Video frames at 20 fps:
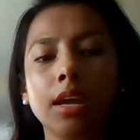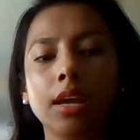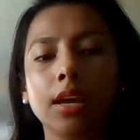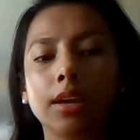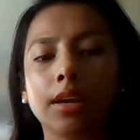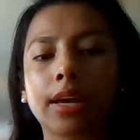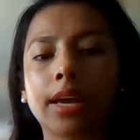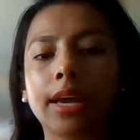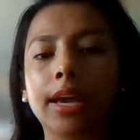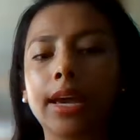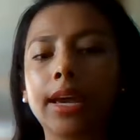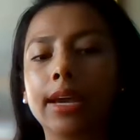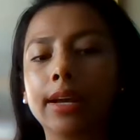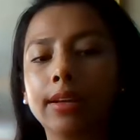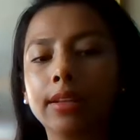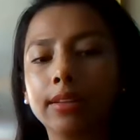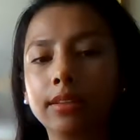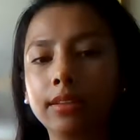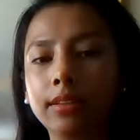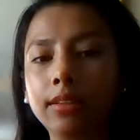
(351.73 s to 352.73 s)
Okay,
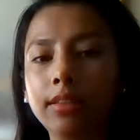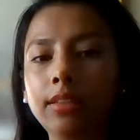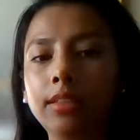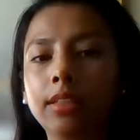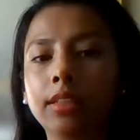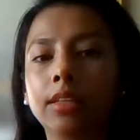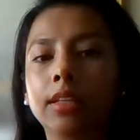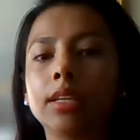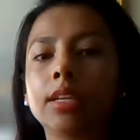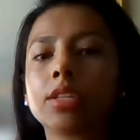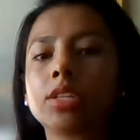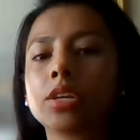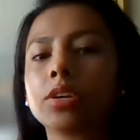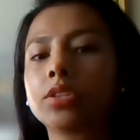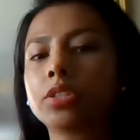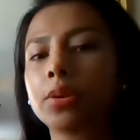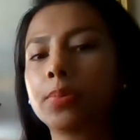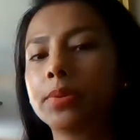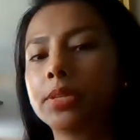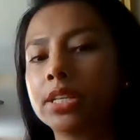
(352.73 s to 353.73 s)
so
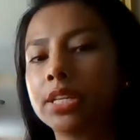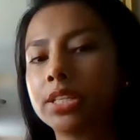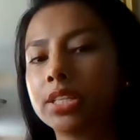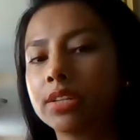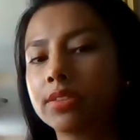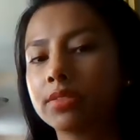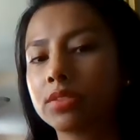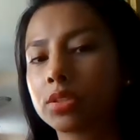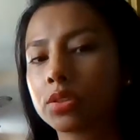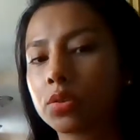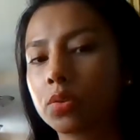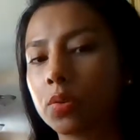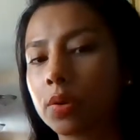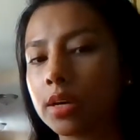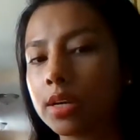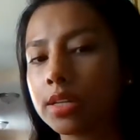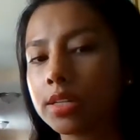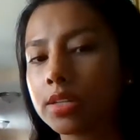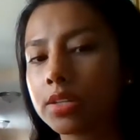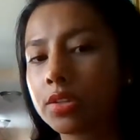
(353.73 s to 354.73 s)
interpretation of
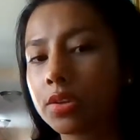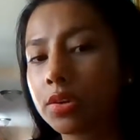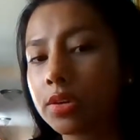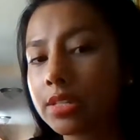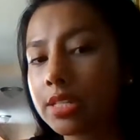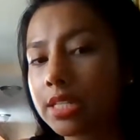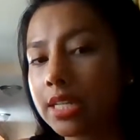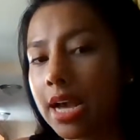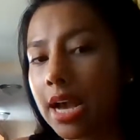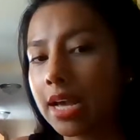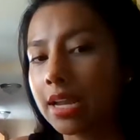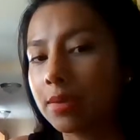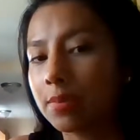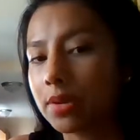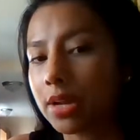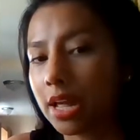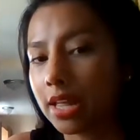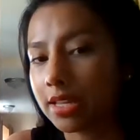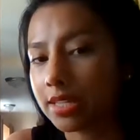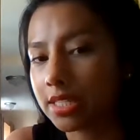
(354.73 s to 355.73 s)
scores, there is an item
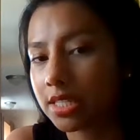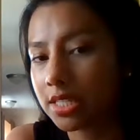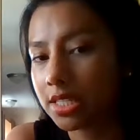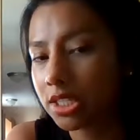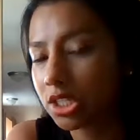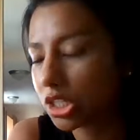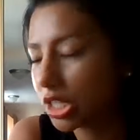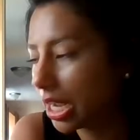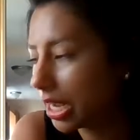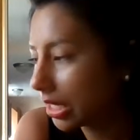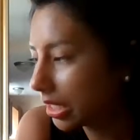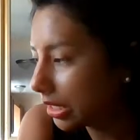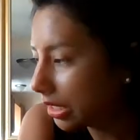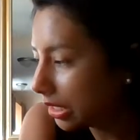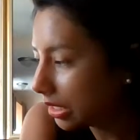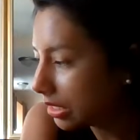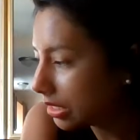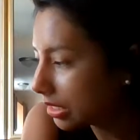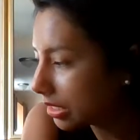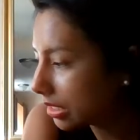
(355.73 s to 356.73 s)
analysis
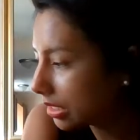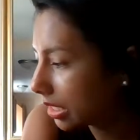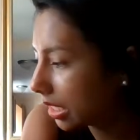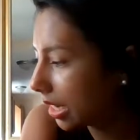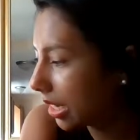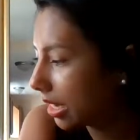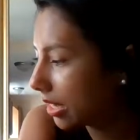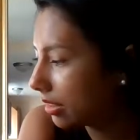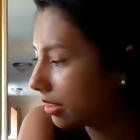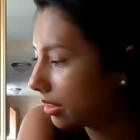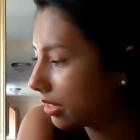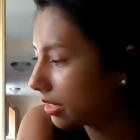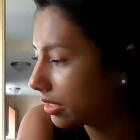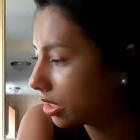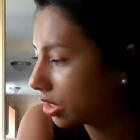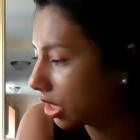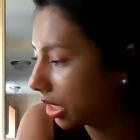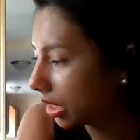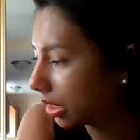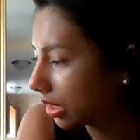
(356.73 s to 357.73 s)
checklist, and this
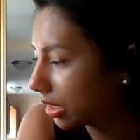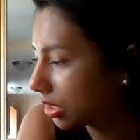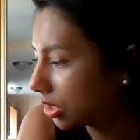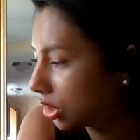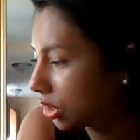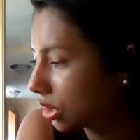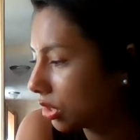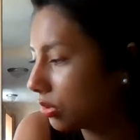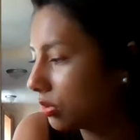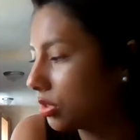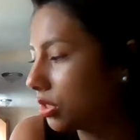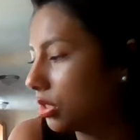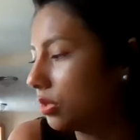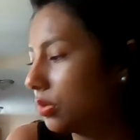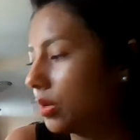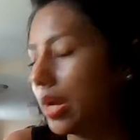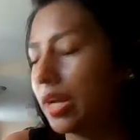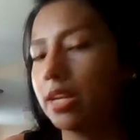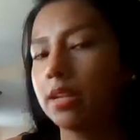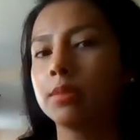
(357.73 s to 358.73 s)
checklist shows you
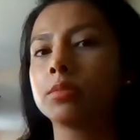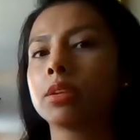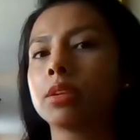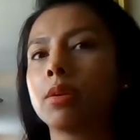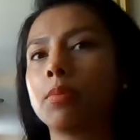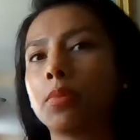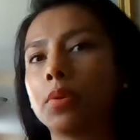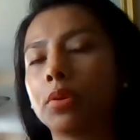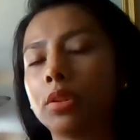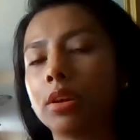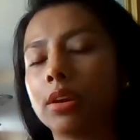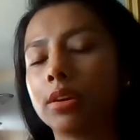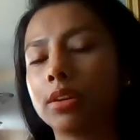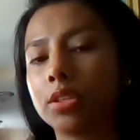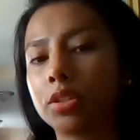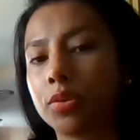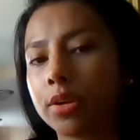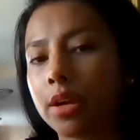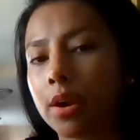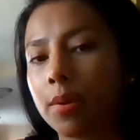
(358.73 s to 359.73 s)
items on both the
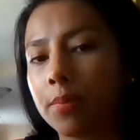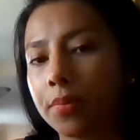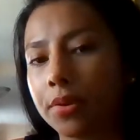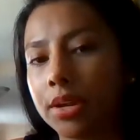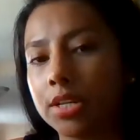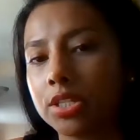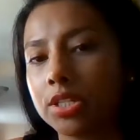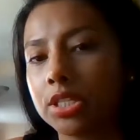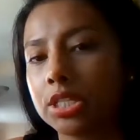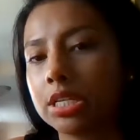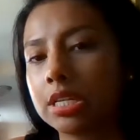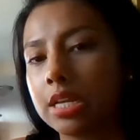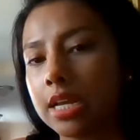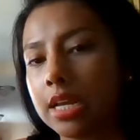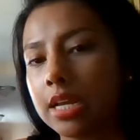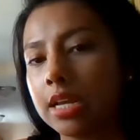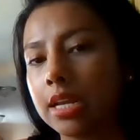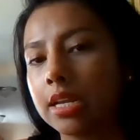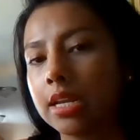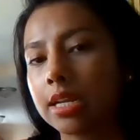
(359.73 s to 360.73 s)
auditory comprehension
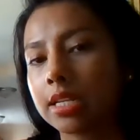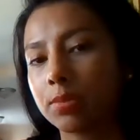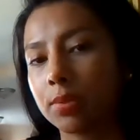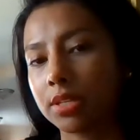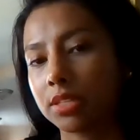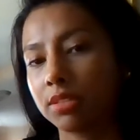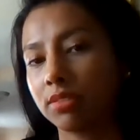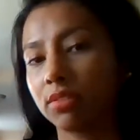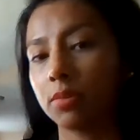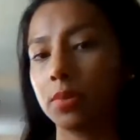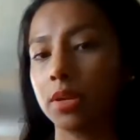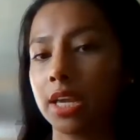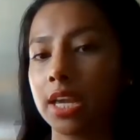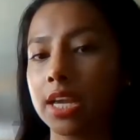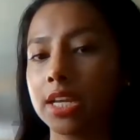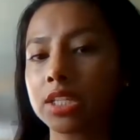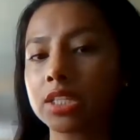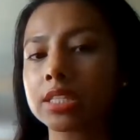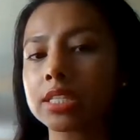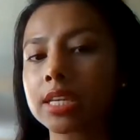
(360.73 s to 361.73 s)
and expressive
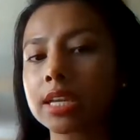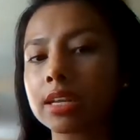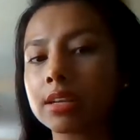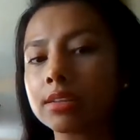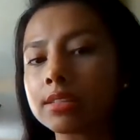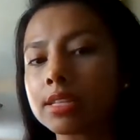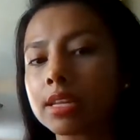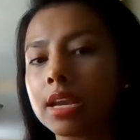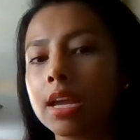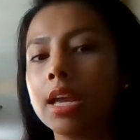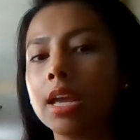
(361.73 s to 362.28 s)
communication skills